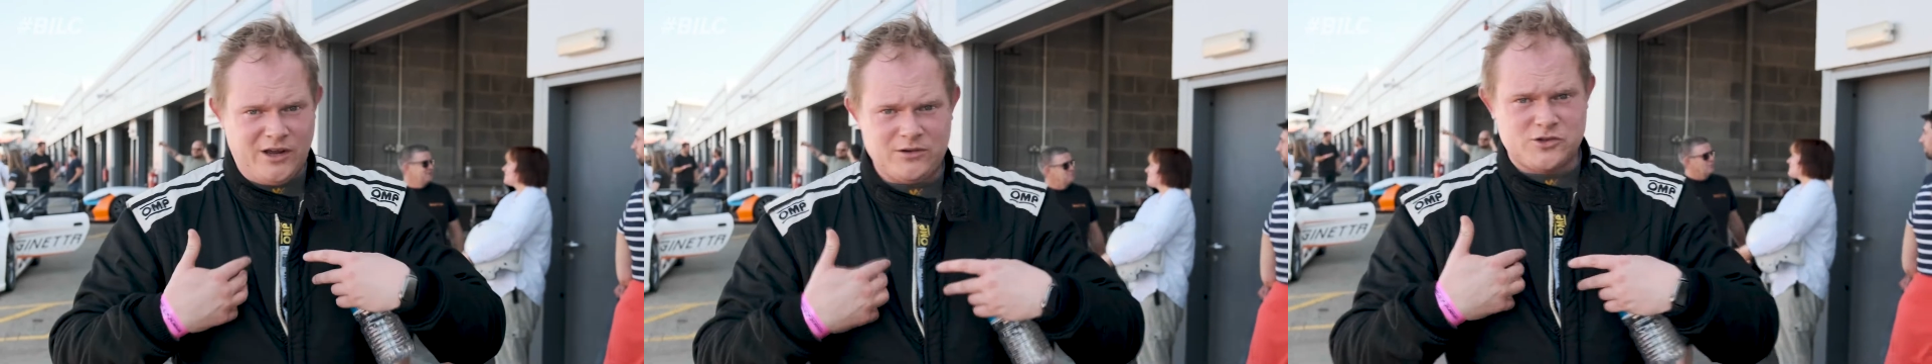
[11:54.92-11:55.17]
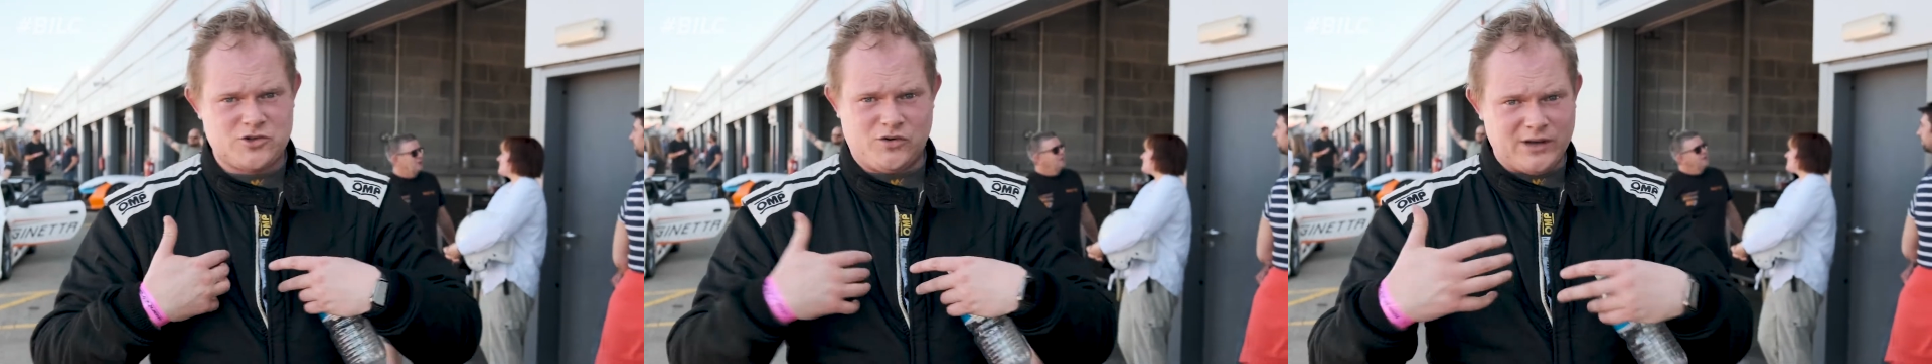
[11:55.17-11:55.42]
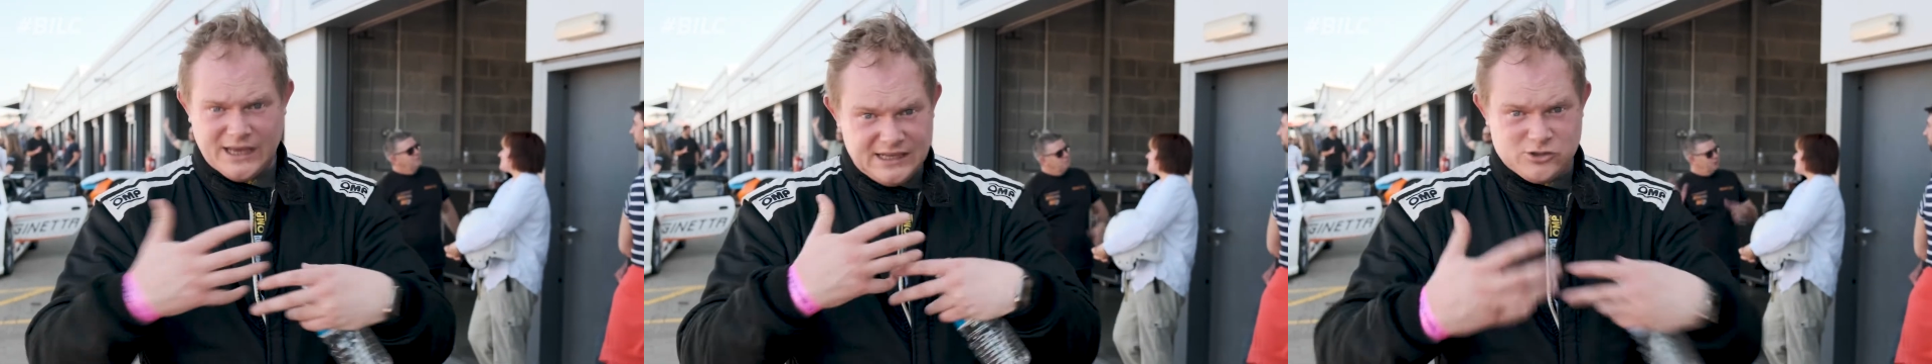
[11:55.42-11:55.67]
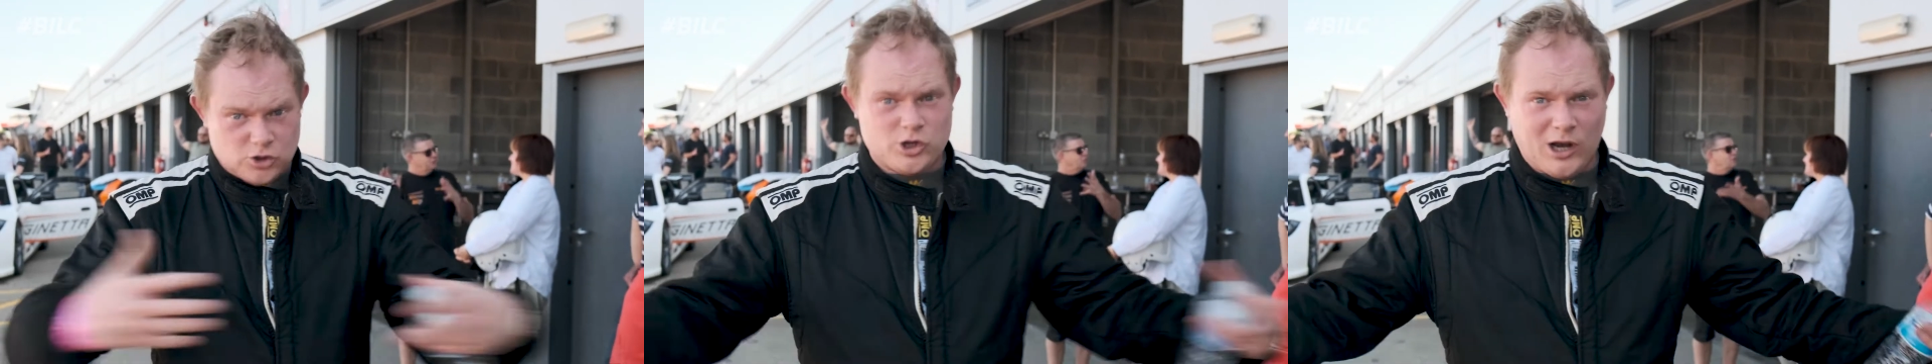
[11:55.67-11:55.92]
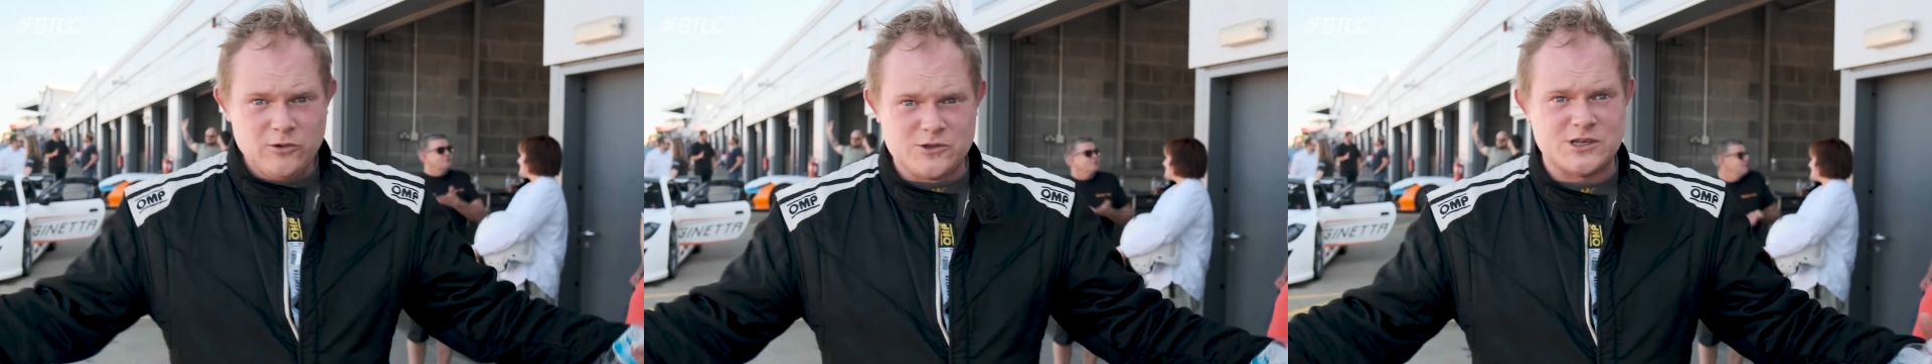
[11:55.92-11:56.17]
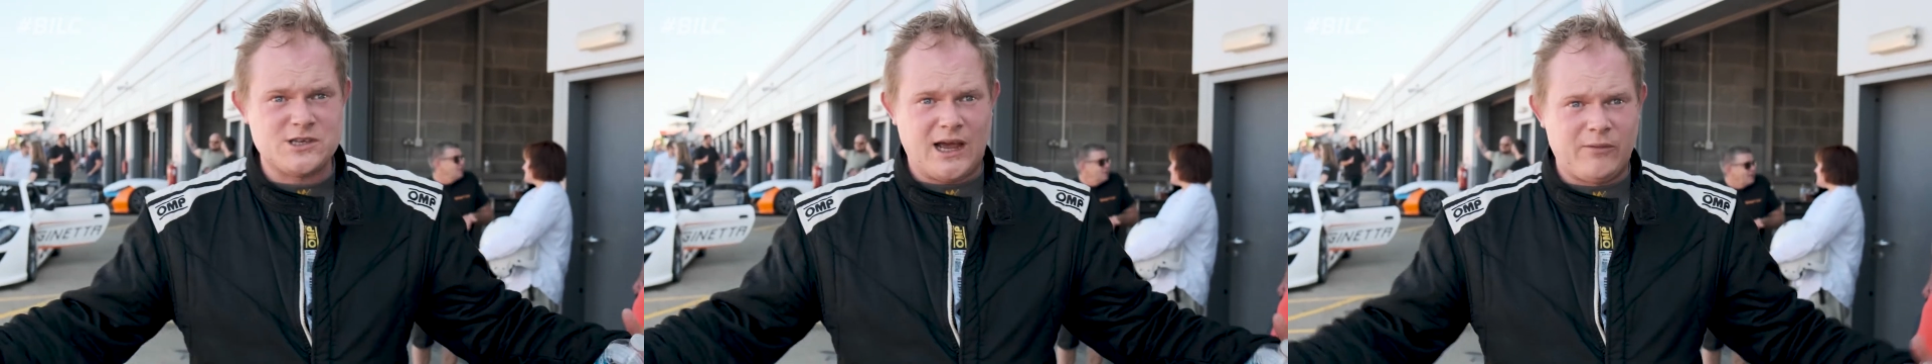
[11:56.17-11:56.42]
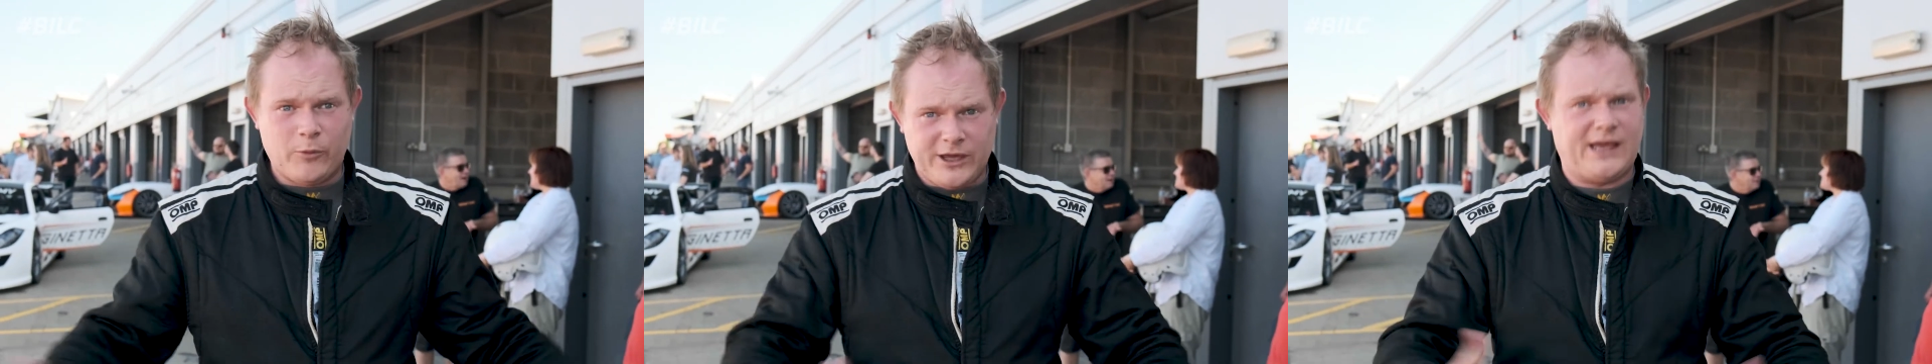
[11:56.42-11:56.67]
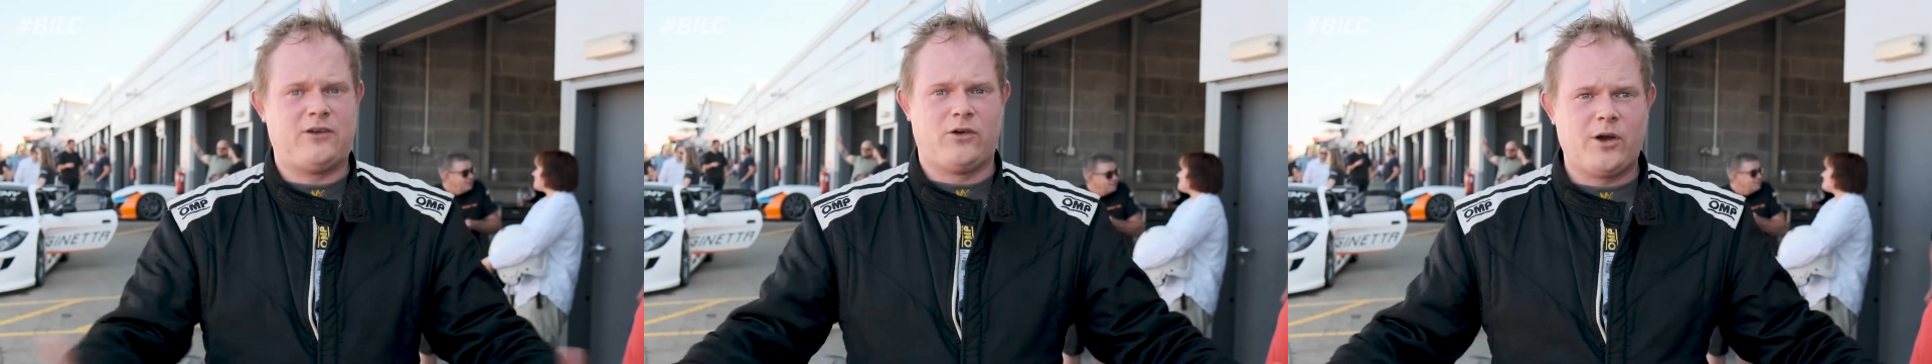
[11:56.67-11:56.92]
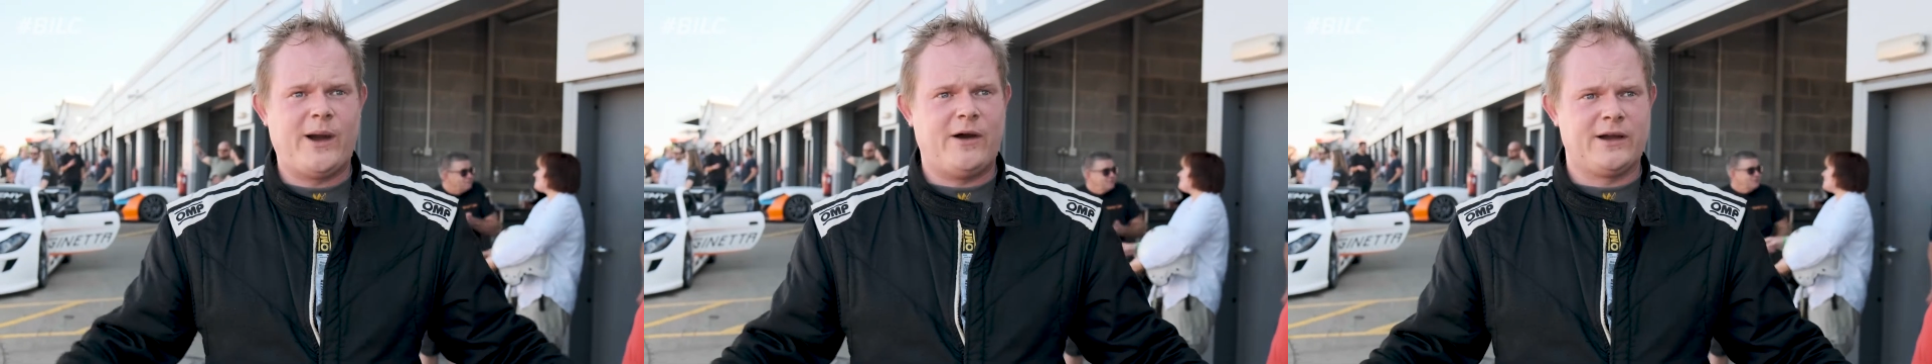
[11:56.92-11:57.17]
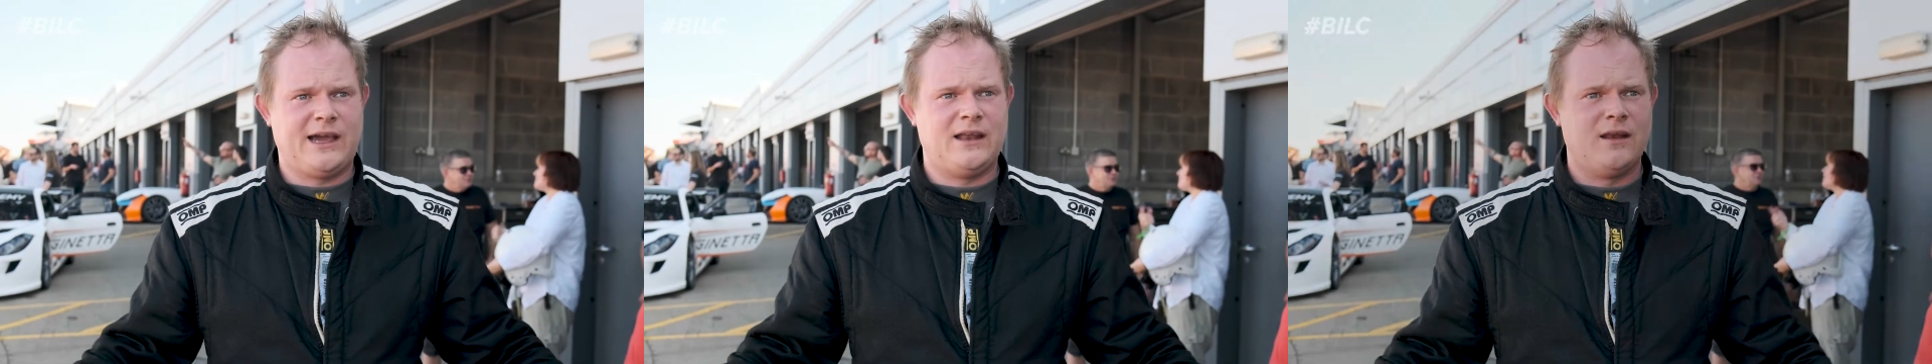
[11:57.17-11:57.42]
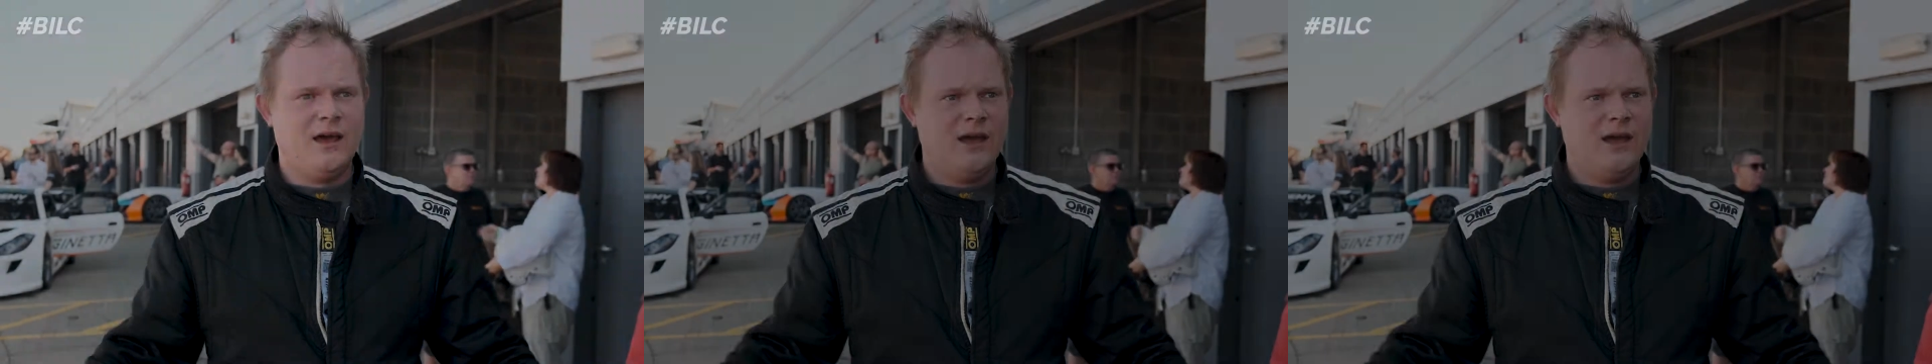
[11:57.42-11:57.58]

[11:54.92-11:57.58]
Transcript: don't control it, it just closes and we cannot go out again.